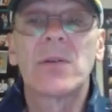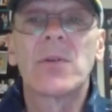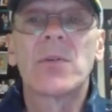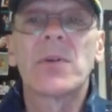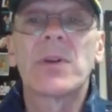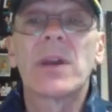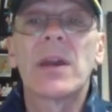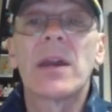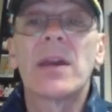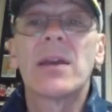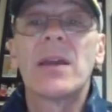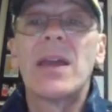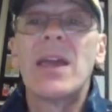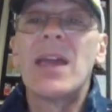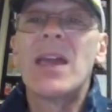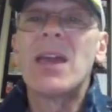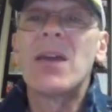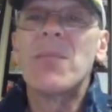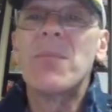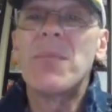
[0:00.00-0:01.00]
Okay.
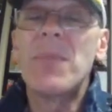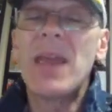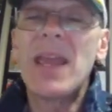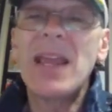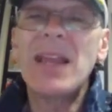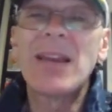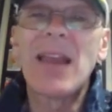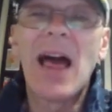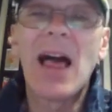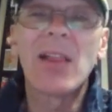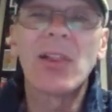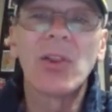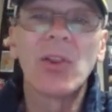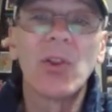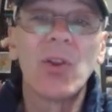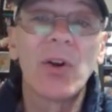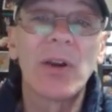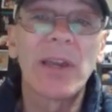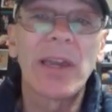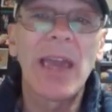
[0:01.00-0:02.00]
It may not
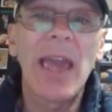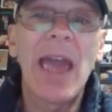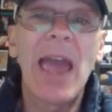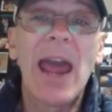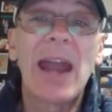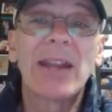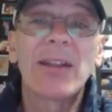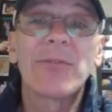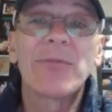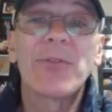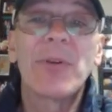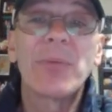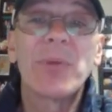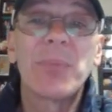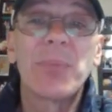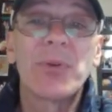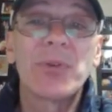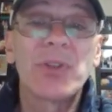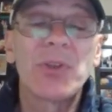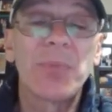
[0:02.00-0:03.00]
look at it from the
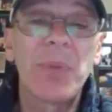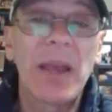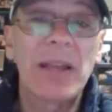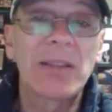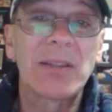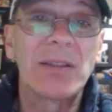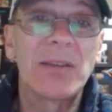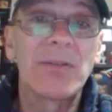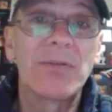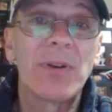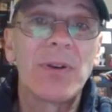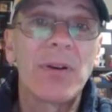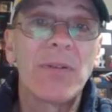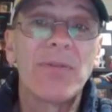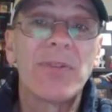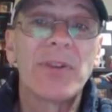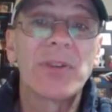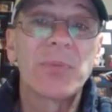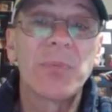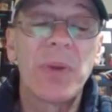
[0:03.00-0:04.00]
perspective
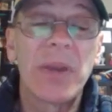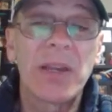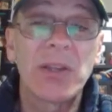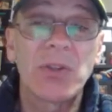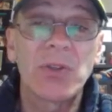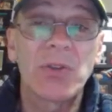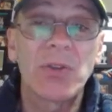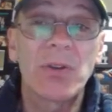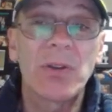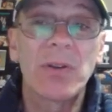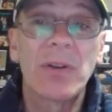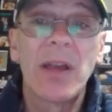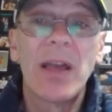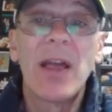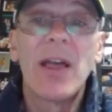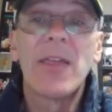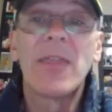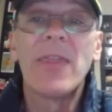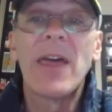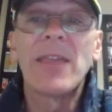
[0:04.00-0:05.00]
of this picture
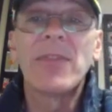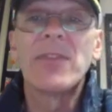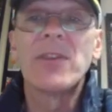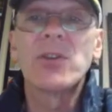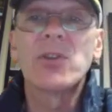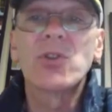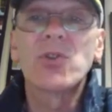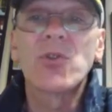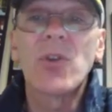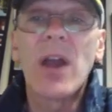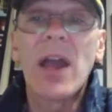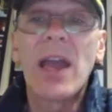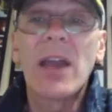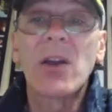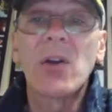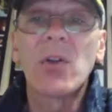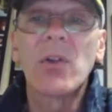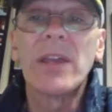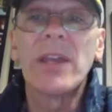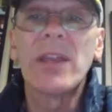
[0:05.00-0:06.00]
that this
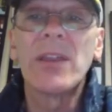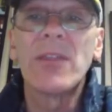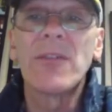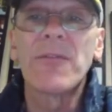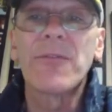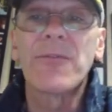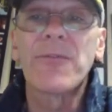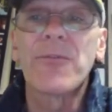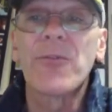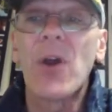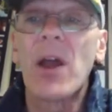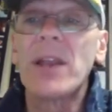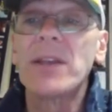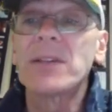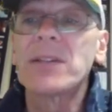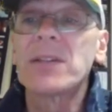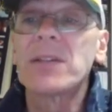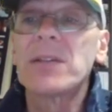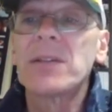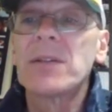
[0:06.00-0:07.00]
triangle in the
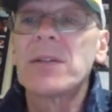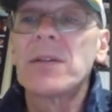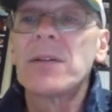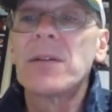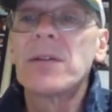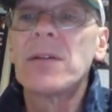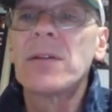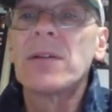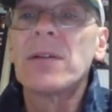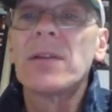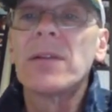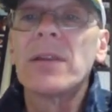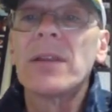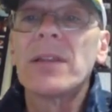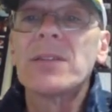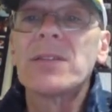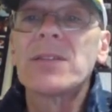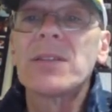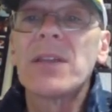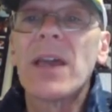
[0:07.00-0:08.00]
front,
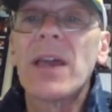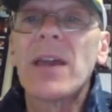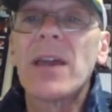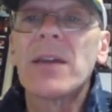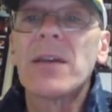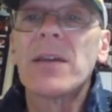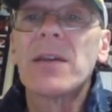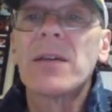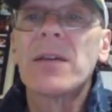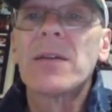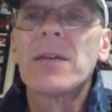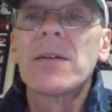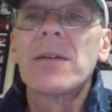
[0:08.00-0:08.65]
let's say,